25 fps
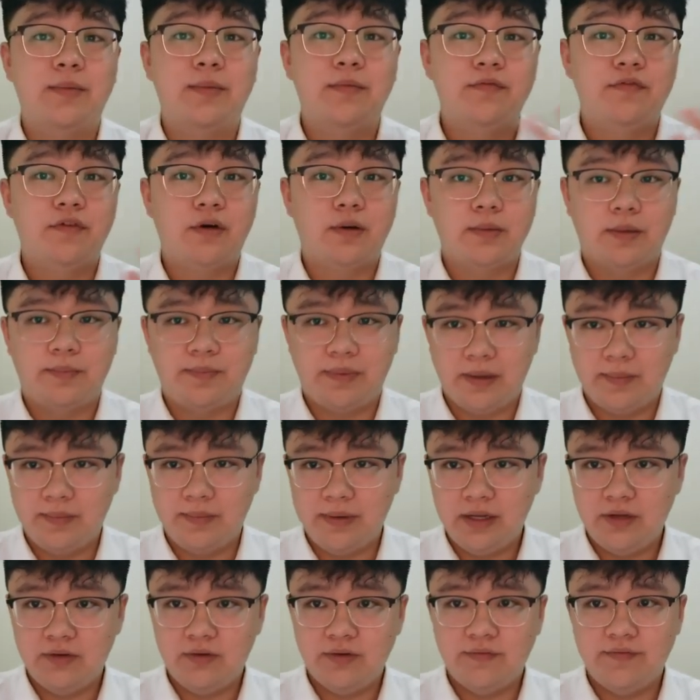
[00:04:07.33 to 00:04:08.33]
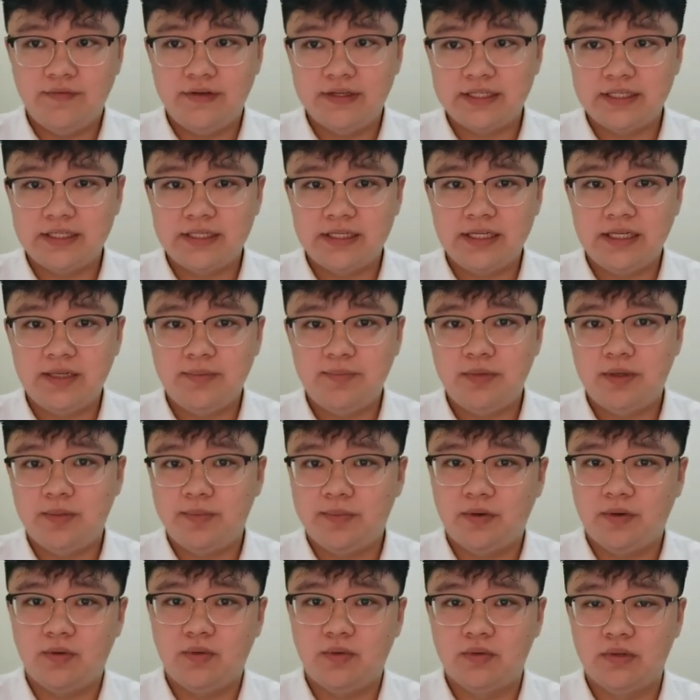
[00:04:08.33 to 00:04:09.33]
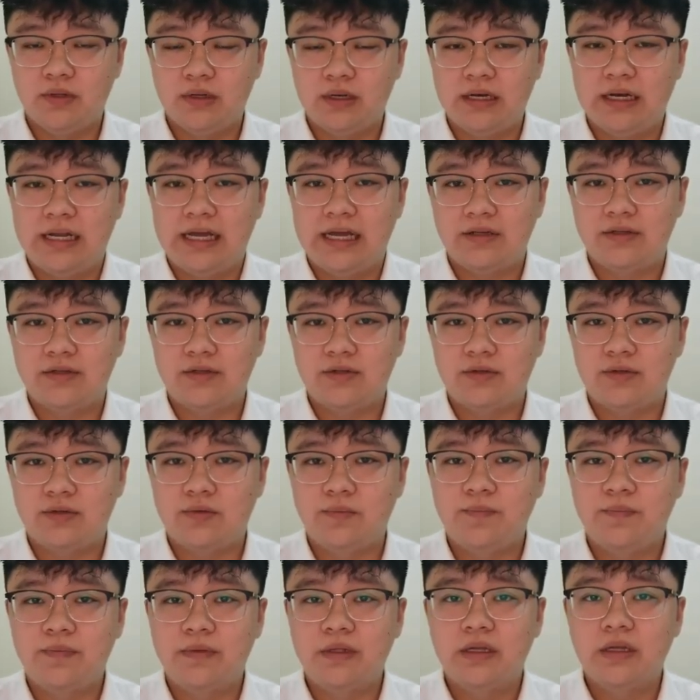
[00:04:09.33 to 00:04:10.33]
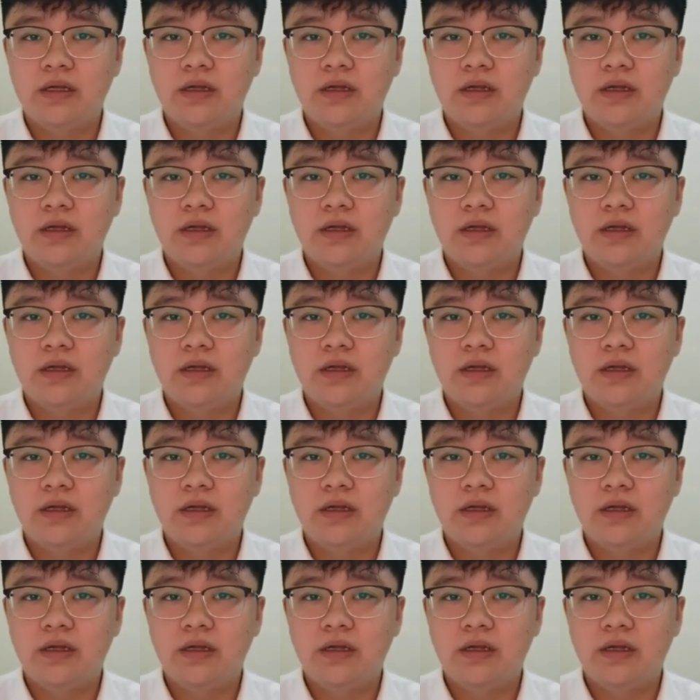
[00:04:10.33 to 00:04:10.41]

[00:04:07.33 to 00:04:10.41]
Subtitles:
from a public university, people would like to